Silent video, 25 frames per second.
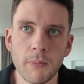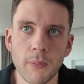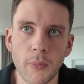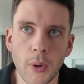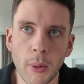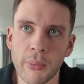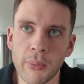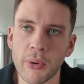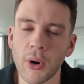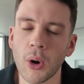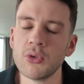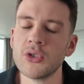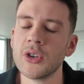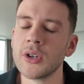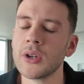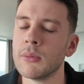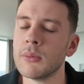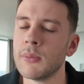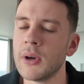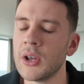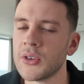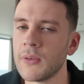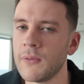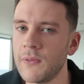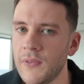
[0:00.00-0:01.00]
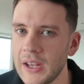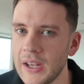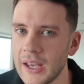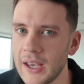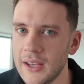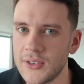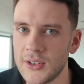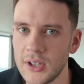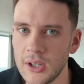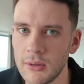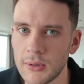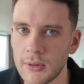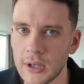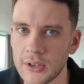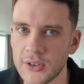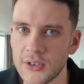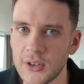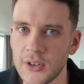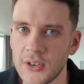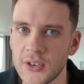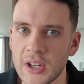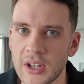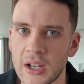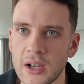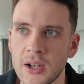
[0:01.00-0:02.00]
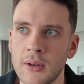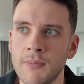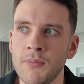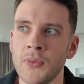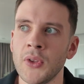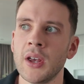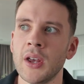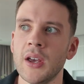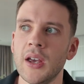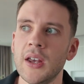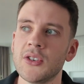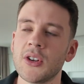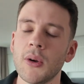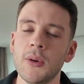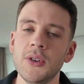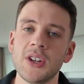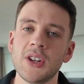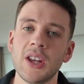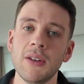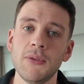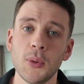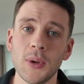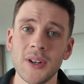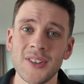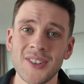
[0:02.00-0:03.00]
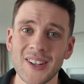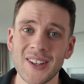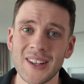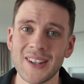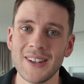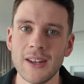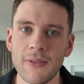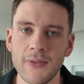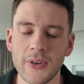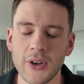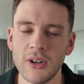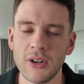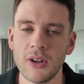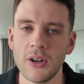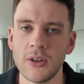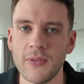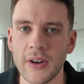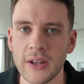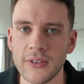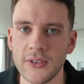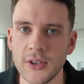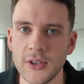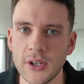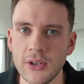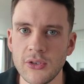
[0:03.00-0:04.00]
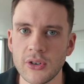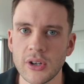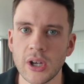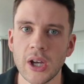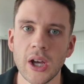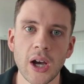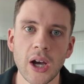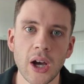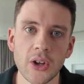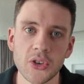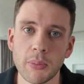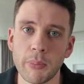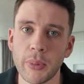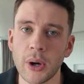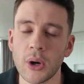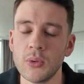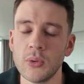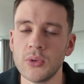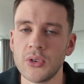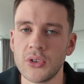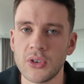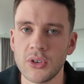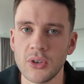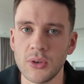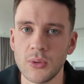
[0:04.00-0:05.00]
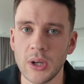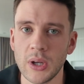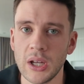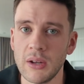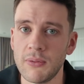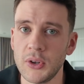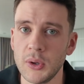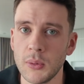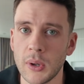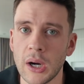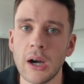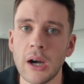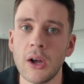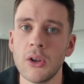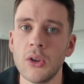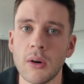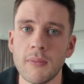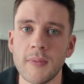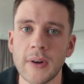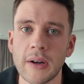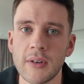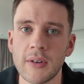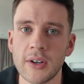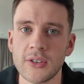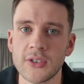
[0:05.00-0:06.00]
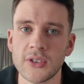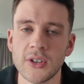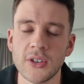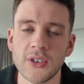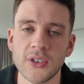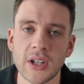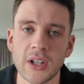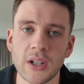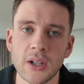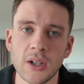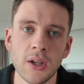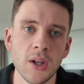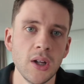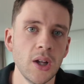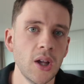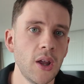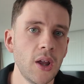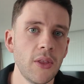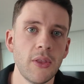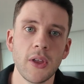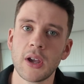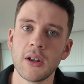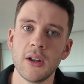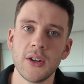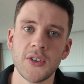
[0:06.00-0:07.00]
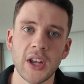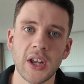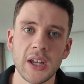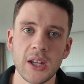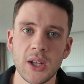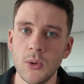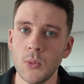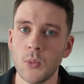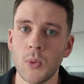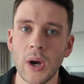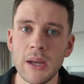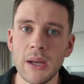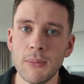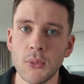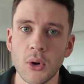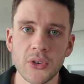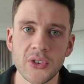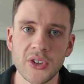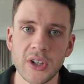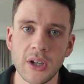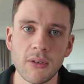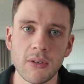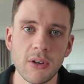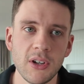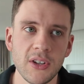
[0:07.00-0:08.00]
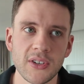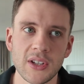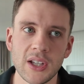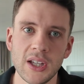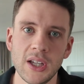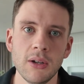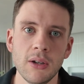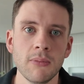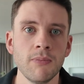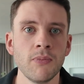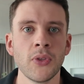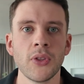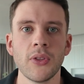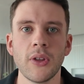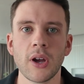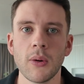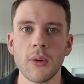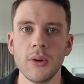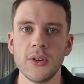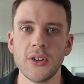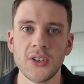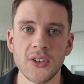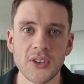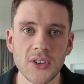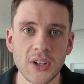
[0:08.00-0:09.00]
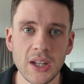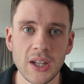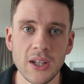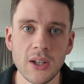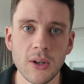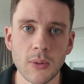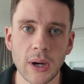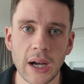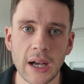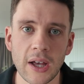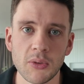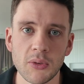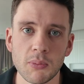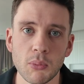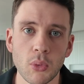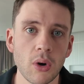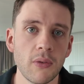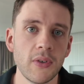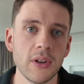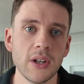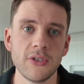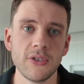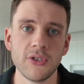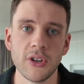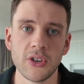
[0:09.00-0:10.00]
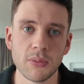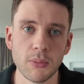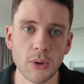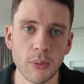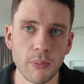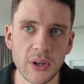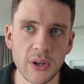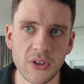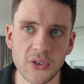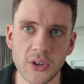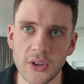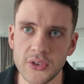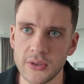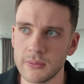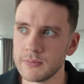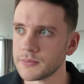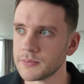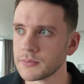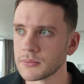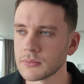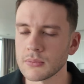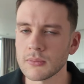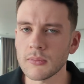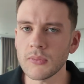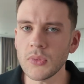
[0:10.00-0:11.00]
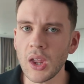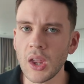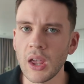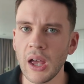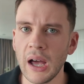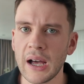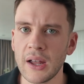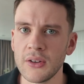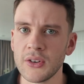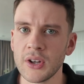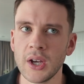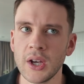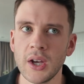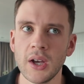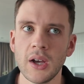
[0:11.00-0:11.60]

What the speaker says: approaching them as a VAT registered seller is going to give you a significant advantage as opposed to if you are a non-VAT registered seller. They're going to take you way more seriously. They're going to see you as more of a legitimate business. And